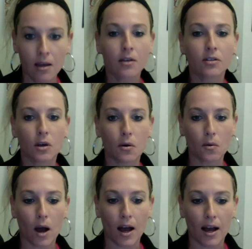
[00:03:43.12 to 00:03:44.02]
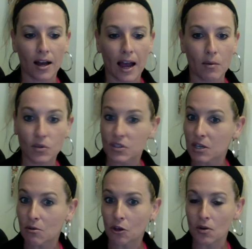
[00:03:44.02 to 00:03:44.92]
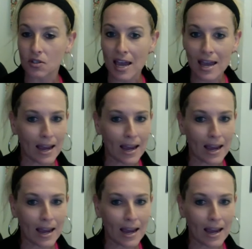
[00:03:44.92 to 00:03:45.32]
So I will see you Thursday,